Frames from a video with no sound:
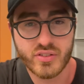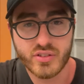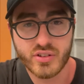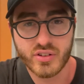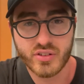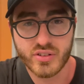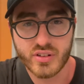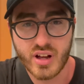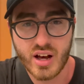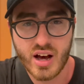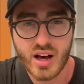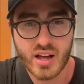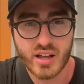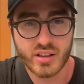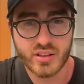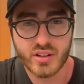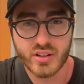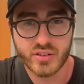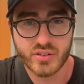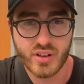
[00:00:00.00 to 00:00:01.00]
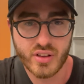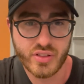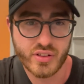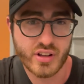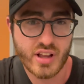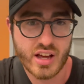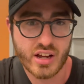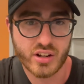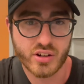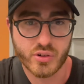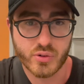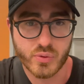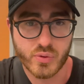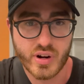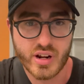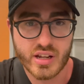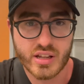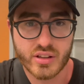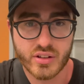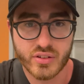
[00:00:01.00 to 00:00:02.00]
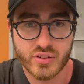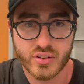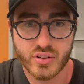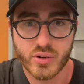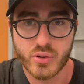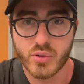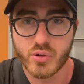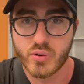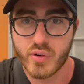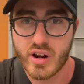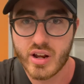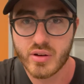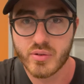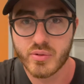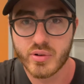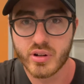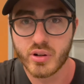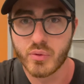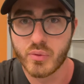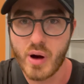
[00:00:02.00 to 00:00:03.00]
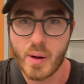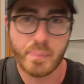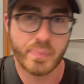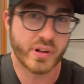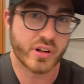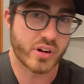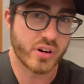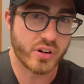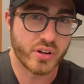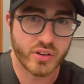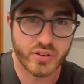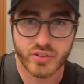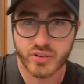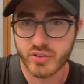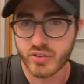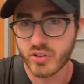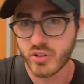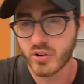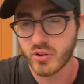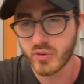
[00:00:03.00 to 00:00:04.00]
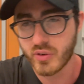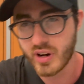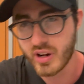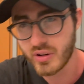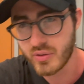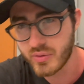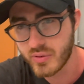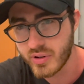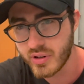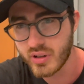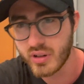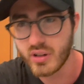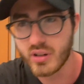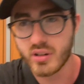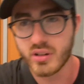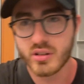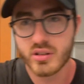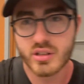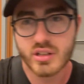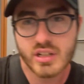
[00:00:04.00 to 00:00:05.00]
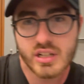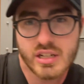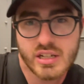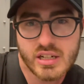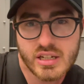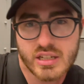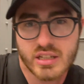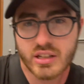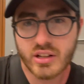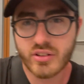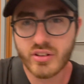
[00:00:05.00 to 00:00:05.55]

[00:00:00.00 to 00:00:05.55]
just not. There's nothing that great. There's no great real replicas. There's no great real. There's